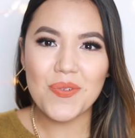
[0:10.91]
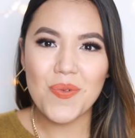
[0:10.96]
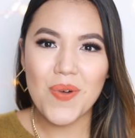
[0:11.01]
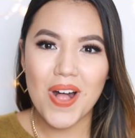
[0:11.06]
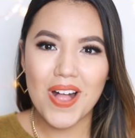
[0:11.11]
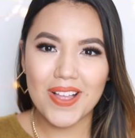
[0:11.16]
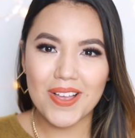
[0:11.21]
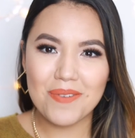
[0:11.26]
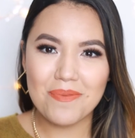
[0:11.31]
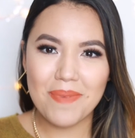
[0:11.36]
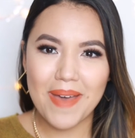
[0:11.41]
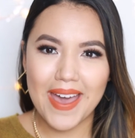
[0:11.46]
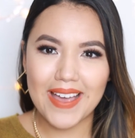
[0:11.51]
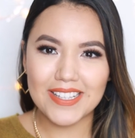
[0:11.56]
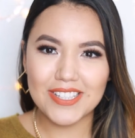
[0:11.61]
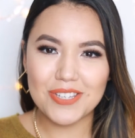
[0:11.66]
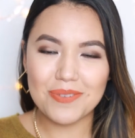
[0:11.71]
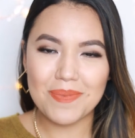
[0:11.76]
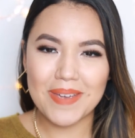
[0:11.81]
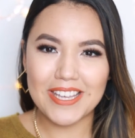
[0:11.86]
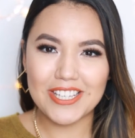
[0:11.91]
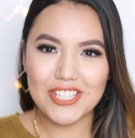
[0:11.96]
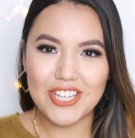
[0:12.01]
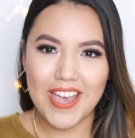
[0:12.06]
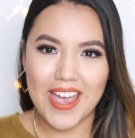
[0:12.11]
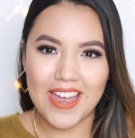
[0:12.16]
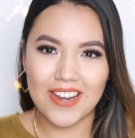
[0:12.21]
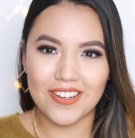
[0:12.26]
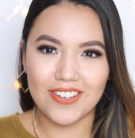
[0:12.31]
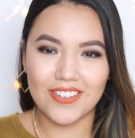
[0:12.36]
welcome back to my
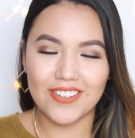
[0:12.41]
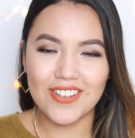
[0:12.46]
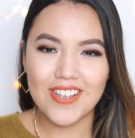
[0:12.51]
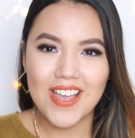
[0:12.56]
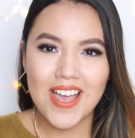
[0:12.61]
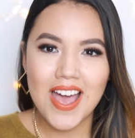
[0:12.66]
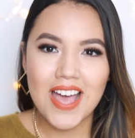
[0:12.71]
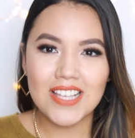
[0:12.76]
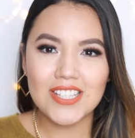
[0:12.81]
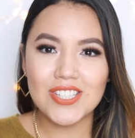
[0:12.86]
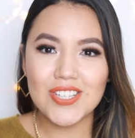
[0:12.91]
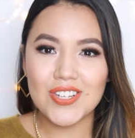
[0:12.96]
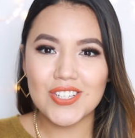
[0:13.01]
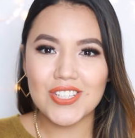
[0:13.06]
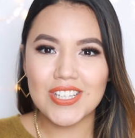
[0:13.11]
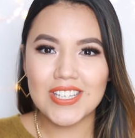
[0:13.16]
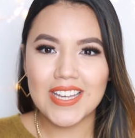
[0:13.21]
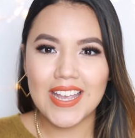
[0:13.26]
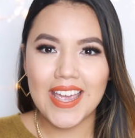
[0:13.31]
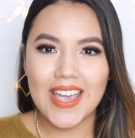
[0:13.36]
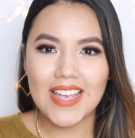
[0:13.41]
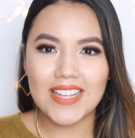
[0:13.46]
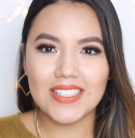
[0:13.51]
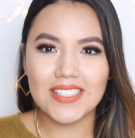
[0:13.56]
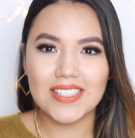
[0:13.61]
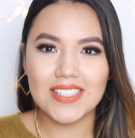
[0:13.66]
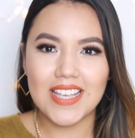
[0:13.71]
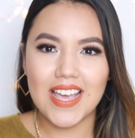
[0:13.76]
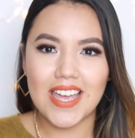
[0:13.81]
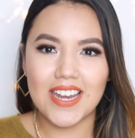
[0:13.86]
channel. So today I
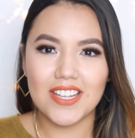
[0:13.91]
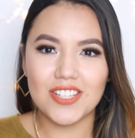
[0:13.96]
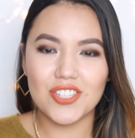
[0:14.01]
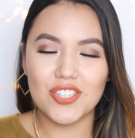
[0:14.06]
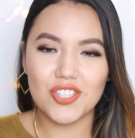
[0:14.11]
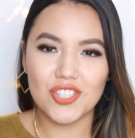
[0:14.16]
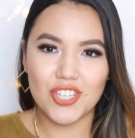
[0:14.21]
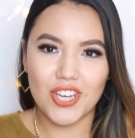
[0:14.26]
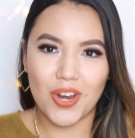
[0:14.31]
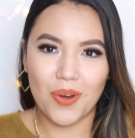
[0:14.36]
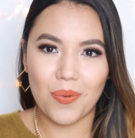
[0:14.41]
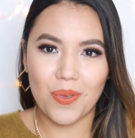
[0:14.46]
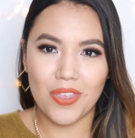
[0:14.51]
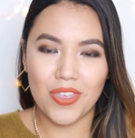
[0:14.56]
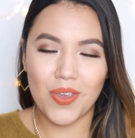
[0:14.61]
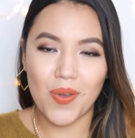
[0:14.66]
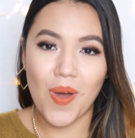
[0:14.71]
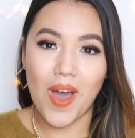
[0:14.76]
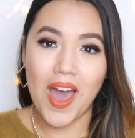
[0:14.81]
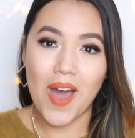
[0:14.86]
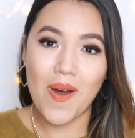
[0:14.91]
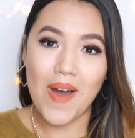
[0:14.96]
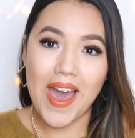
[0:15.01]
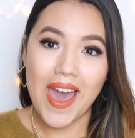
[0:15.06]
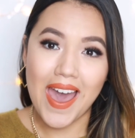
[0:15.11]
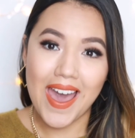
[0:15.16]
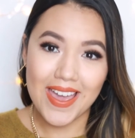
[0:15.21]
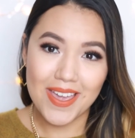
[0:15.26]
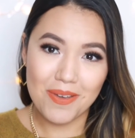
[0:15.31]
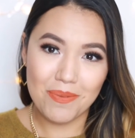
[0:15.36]
decided to share with you how
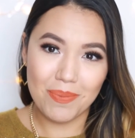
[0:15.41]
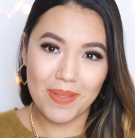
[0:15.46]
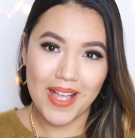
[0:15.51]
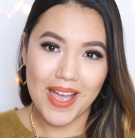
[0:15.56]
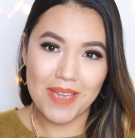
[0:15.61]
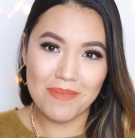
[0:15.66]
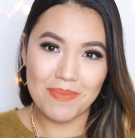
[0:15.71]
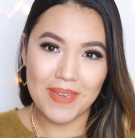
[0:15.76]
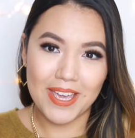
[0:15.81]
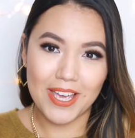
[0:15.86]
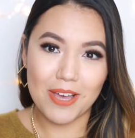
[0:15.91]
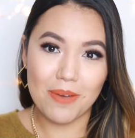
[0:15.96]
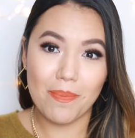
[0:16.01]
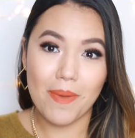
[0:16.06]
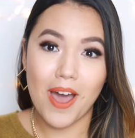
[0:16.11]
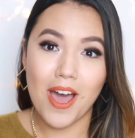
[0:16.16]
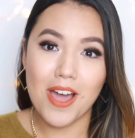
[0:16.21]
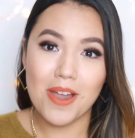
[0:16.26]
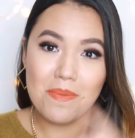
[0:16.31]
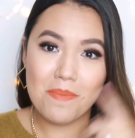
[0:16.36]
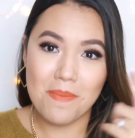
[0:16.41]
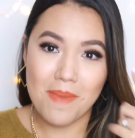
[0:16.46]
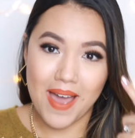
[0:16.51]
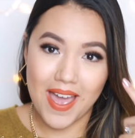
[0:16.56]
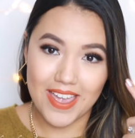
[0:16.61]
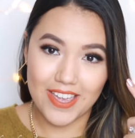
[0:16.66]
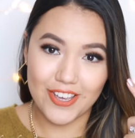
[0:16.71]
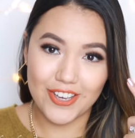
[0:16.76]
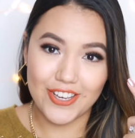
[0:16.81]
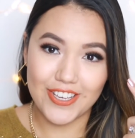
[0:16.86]
I apply makeup on my
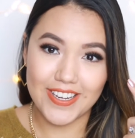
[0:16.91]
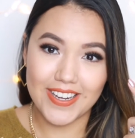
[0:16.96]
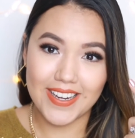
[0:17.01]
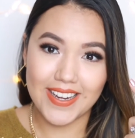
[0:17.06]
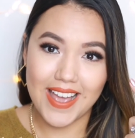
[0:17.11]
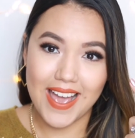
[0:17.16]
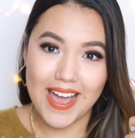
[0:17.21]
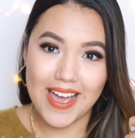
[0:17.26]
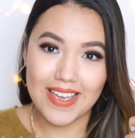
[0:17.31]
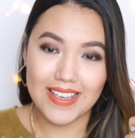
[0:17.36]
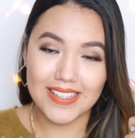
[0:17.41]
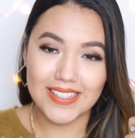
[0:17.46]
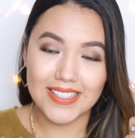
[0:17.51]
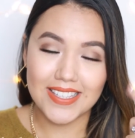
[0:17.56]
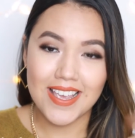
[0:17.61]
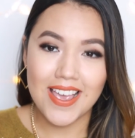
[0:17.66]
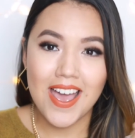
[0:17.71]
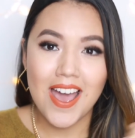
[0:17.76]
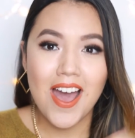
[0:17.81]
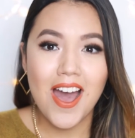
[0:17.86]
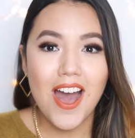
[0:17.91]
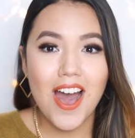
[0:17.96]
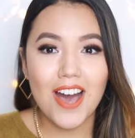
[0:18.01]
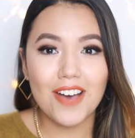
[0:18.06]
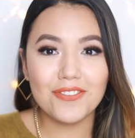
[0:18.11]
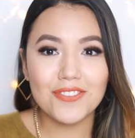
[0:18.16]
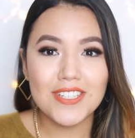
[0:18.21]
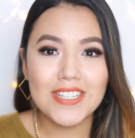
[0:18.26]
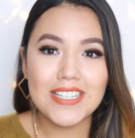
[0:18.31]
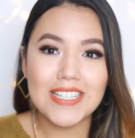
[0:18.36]
hooded eyes.
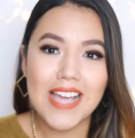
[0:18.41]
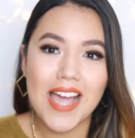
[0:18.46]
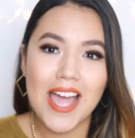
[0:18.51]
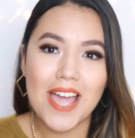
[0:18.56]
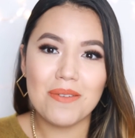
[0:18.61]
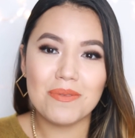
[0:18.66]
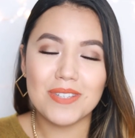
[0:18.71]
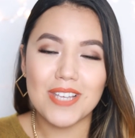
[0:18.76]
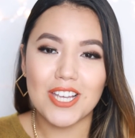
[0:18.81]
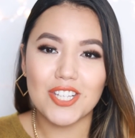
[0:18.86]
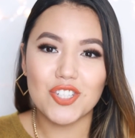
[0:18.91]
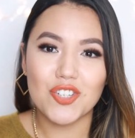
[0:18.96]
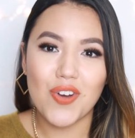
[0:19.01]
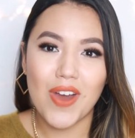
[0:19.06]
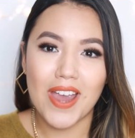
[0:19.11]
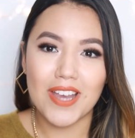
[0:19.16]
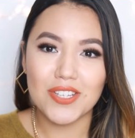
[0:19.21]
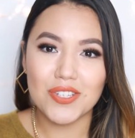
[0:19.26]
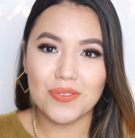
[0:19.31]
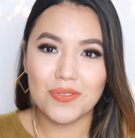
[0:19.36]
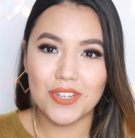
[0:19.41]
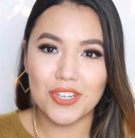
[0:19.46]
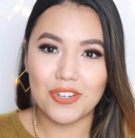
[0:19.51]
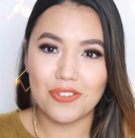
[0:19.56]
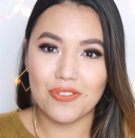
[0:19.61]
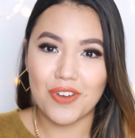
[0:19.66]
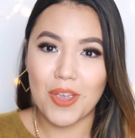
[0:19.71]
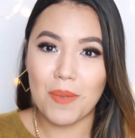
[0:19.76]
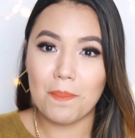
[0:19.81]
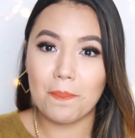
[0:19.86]
Oftentimes I try to
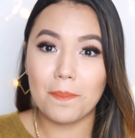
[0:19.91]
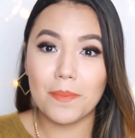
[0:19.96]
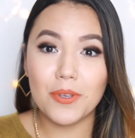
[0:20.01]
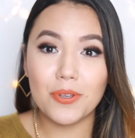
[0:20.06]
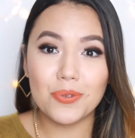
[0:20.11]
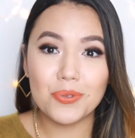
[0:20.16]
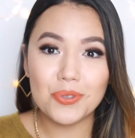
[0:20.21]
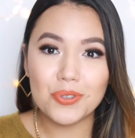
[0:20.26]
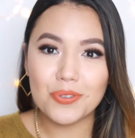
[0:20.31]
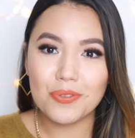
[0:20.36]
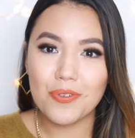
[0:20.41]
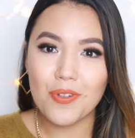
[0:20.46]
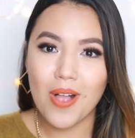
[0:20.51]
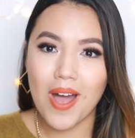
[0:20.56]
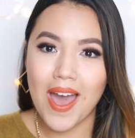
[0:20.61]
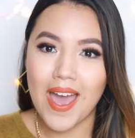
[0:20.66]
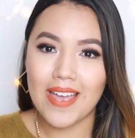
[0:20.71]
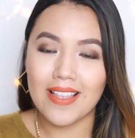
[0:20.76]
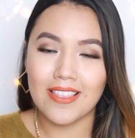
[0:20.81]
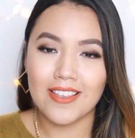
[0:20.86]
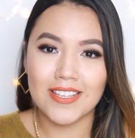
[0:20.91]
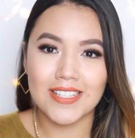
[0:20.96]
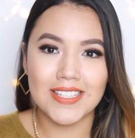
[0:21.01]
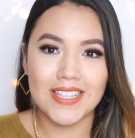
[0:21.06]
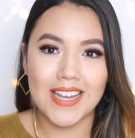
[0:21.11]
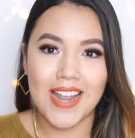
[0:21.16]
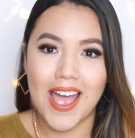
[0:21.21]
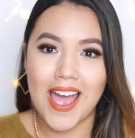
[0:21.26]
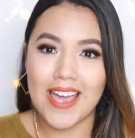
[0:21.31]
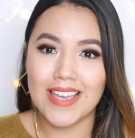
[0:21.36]
recreate beautiful eye looks
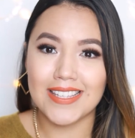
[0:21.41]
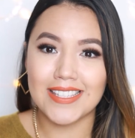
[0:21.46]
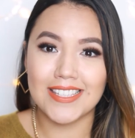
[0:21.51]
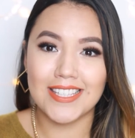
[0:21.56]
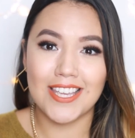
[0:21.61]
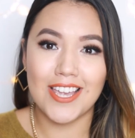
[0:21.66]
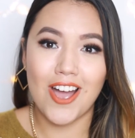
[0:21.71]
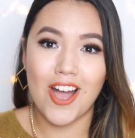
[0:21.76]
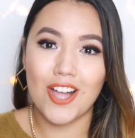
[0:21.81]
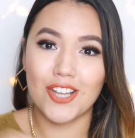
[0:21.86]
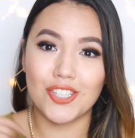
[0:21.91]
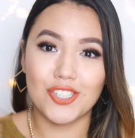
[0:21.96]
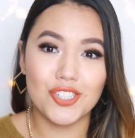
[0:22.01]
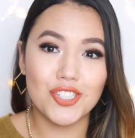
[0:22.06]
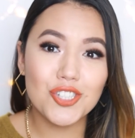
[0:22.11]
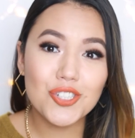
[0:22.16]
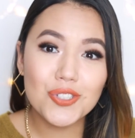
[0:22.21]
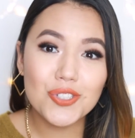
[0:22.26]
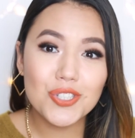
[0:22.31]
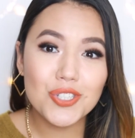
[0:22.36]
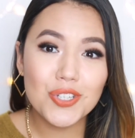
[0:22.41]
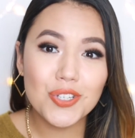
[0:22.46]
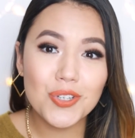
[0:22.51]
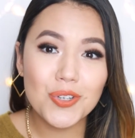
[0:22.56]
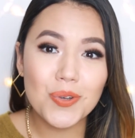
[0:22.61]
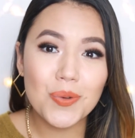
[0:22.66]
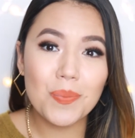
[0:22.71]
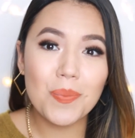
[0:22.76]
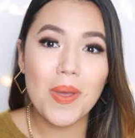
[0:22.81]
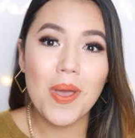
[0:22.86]
that I see on
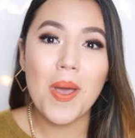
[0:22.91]
YouTube,